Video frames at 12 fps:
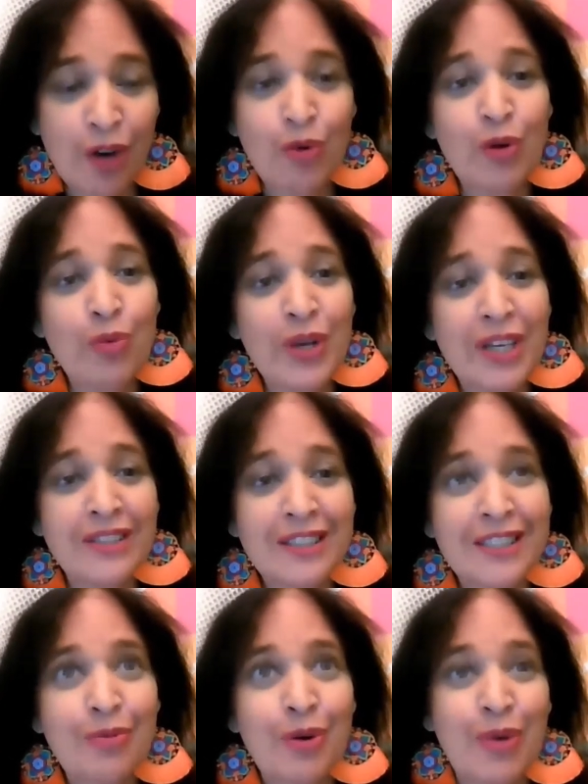when we can
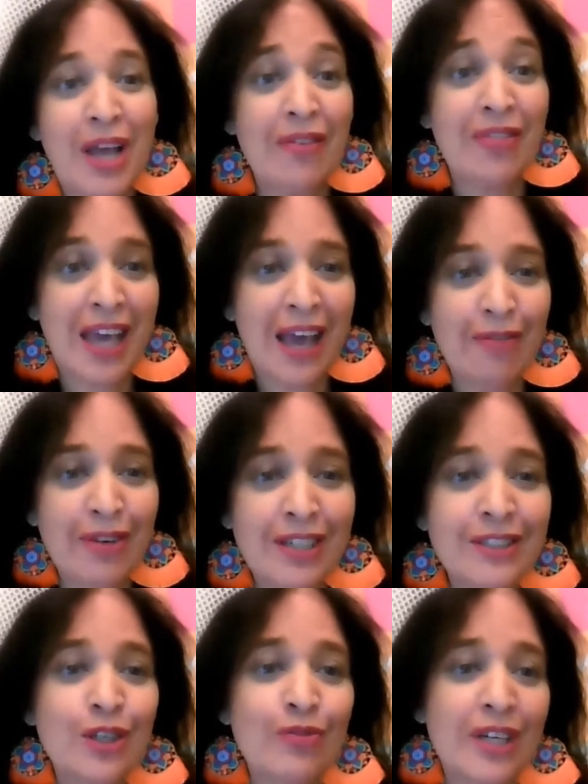see, when we have the
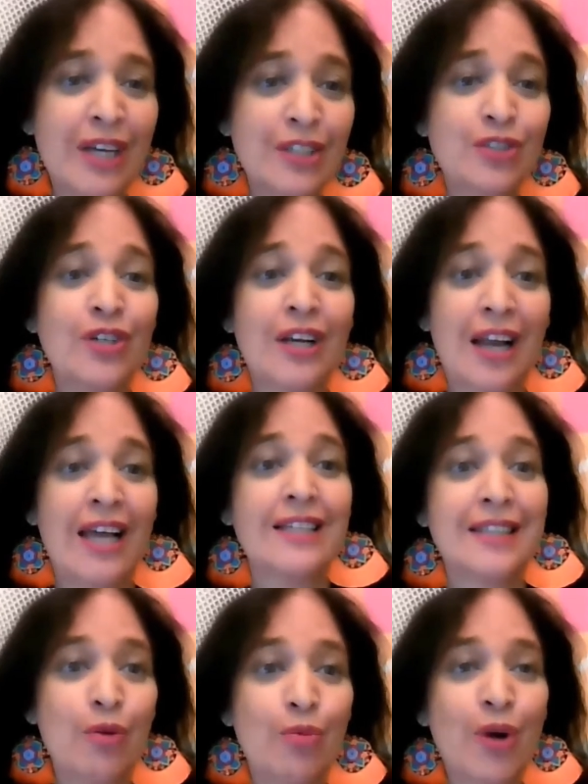evidence of a country like
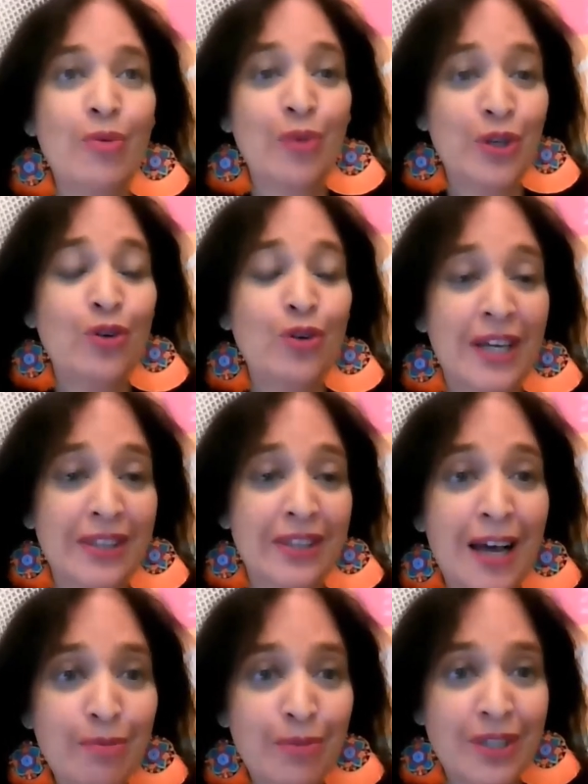Taiwan, when you look at
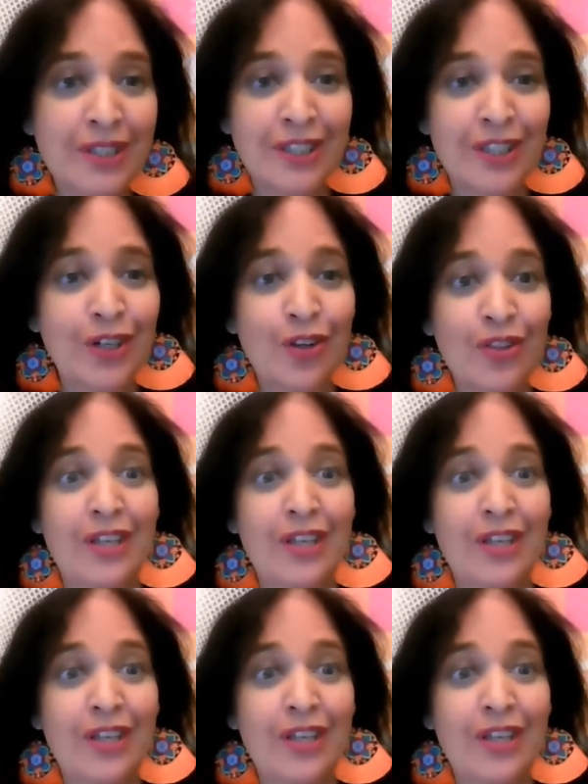the numbers, you know,